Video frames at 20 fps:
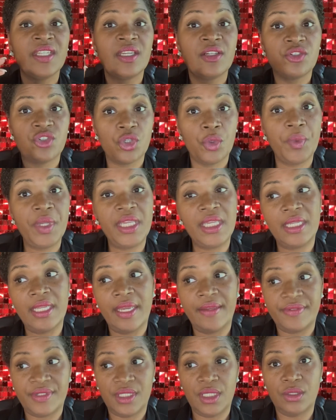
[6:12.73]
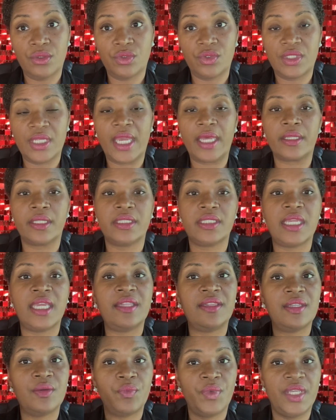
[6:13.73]
So we can have Caesar salads,
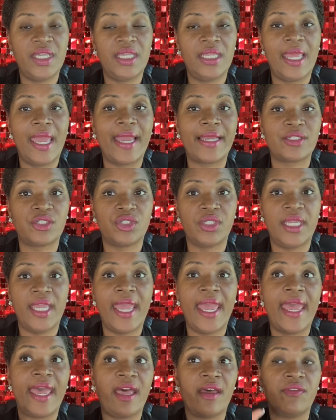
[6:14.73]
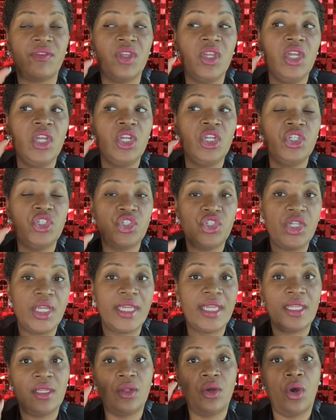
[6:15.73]
and then we can actually have
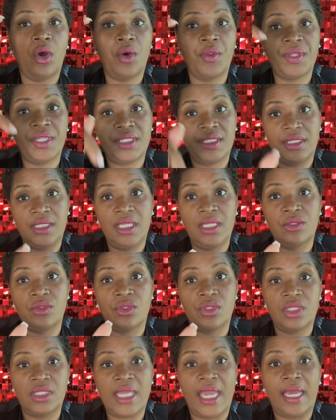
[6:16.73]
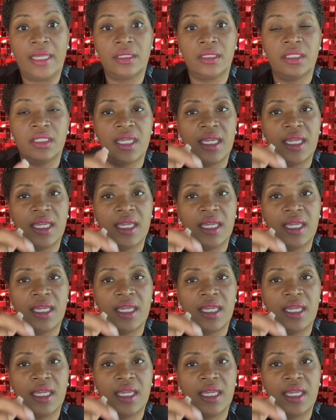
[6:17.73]
chicken on the Caesar salad.